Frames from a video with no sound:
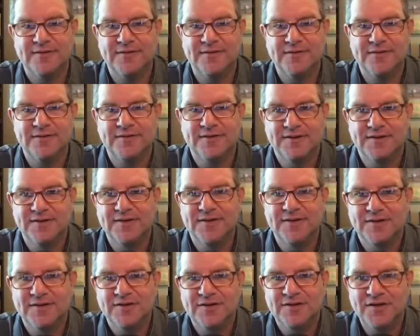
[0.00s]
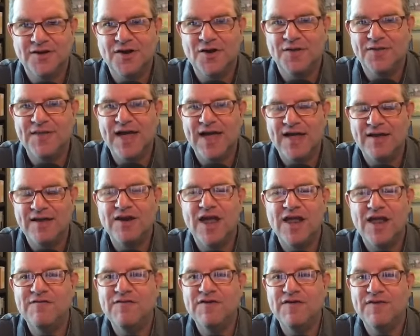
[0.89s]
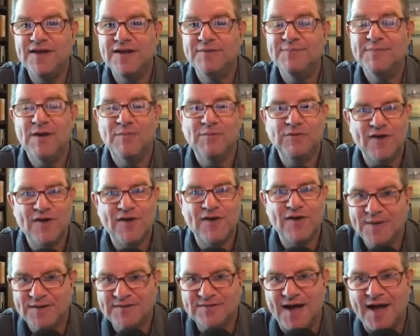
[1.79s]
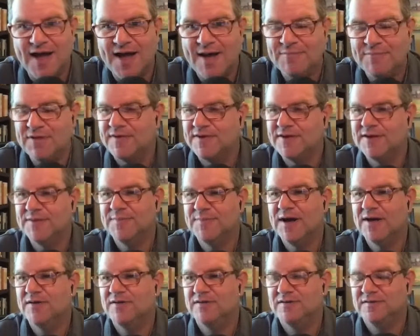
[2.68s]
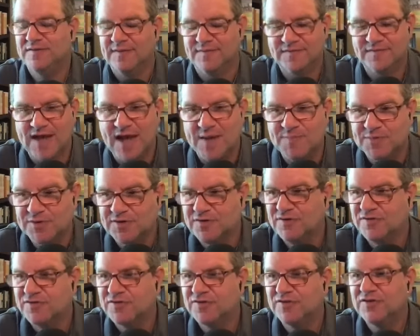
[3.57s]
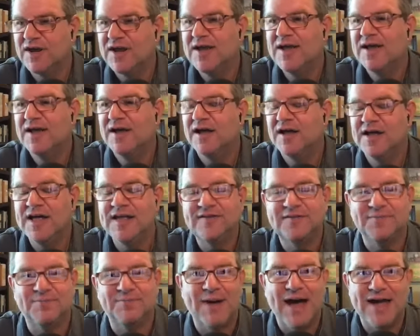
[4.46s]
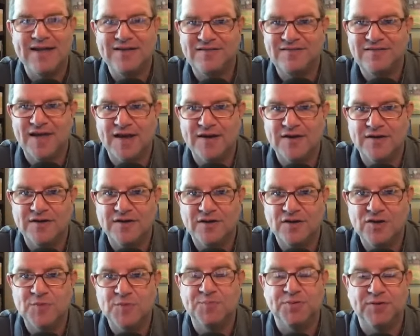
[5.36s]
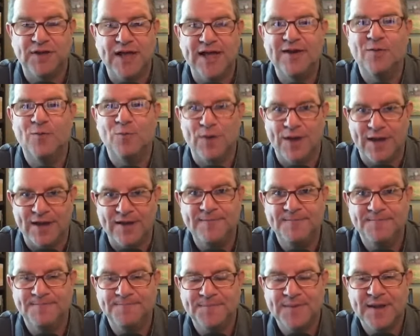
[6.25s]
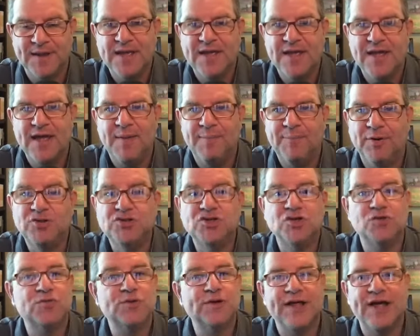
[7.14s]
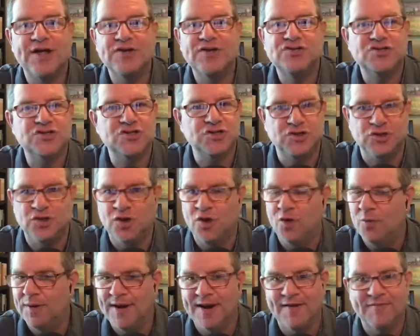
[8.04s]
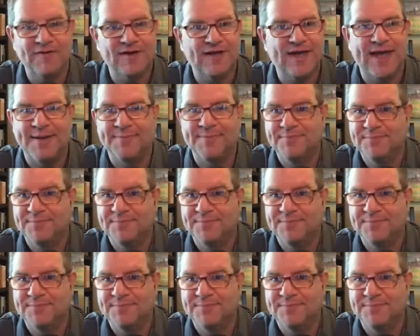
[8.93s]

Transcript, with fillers: Yeah. You know, and, and, and if you think about, we talked about Tom, you think about t- top producers, it's mindset. You play to win, but you realize you don't win every game.